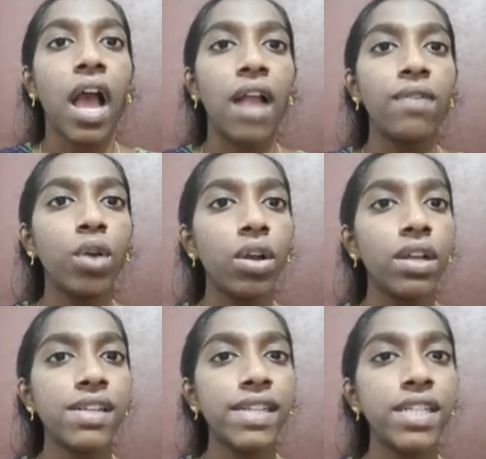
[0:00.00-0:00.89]

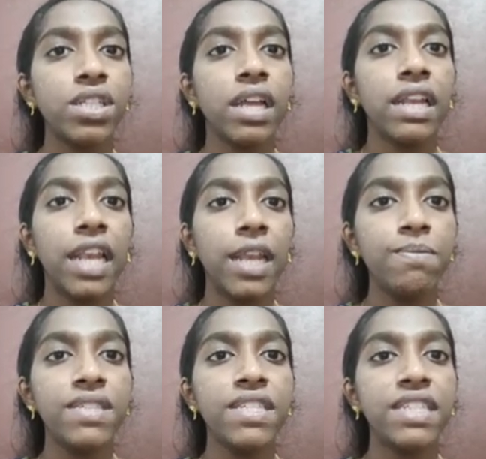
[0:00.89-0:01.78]
alveolar ridge,
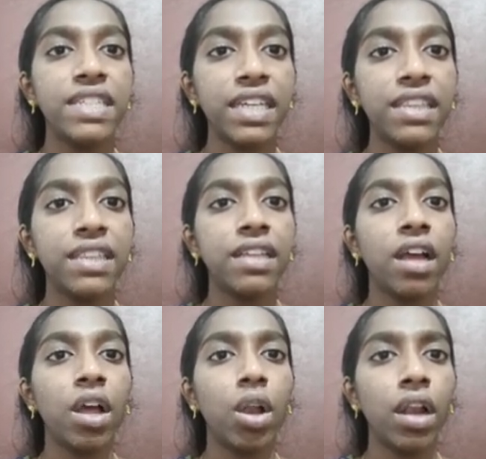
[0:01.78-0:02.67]
lips, teeth,
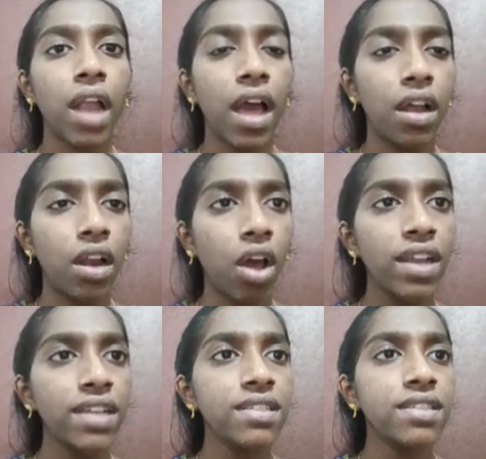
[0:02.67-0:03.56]

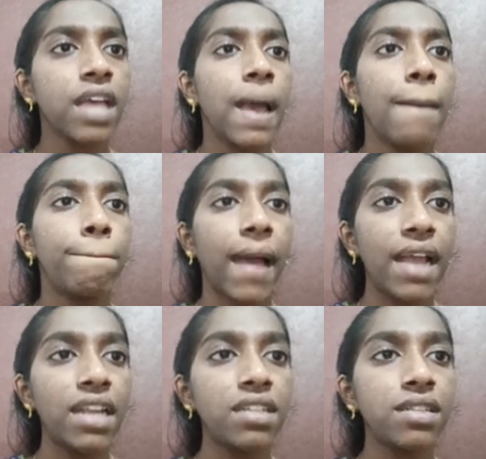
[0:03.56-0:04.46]
larynx,
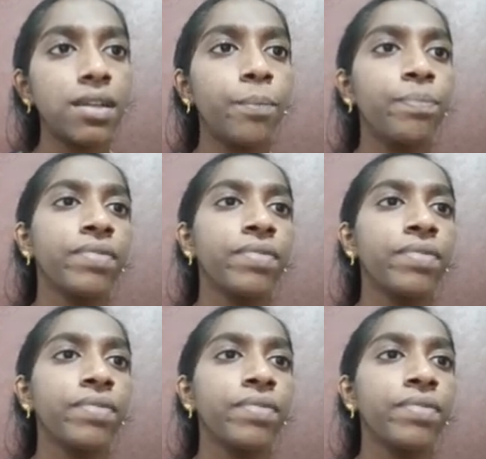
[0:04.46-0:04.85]
palate,